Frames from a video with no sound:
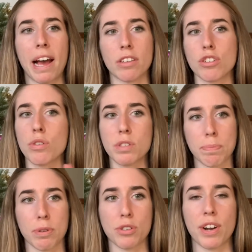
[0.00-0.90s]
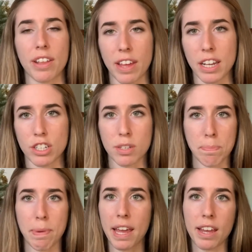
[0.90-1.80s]
There's no zippers or anything. It's just a
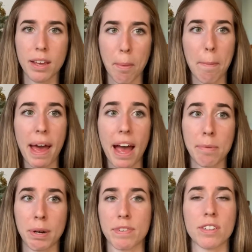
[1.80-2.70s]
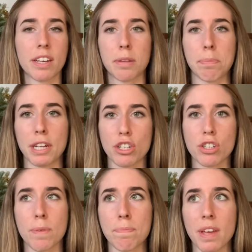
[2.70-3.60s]
big bag, perfect like the beach or
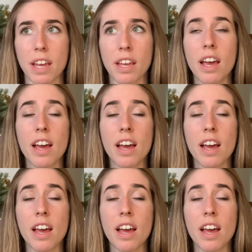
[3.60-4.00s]
something.